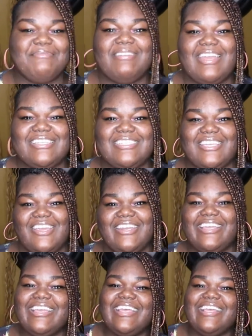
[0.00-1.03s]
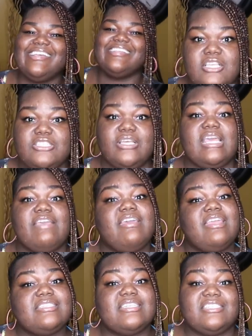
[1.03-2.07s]
on my next journey. So leave
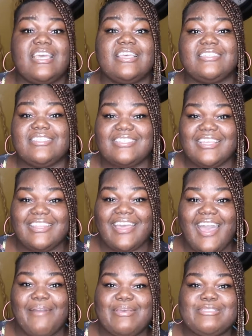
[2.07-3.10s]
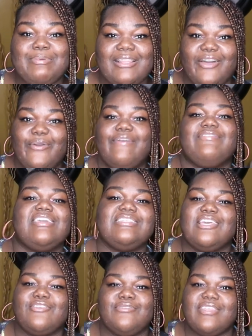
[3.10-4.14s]
any suggestions in the comments below of
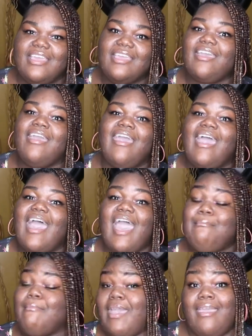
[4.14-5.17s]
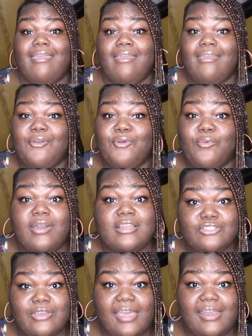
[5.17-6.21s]
things that you think I might want
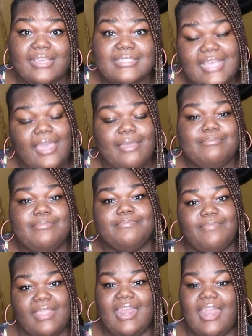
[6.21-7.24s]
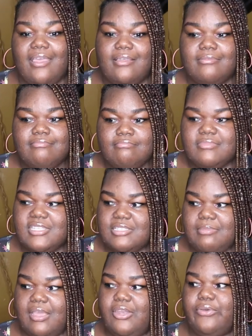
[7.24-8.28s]
to try next time. And I
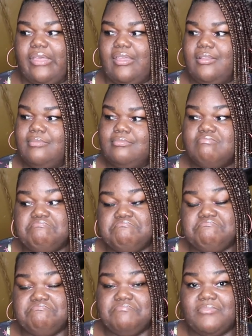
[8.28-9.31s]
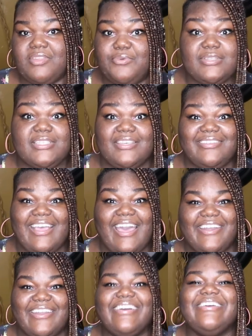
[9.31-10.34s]
just might do it. We'll see.
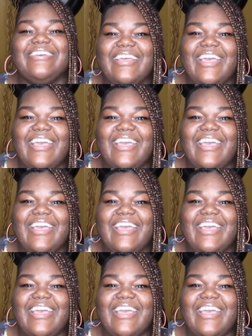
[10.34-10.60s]
I don't know.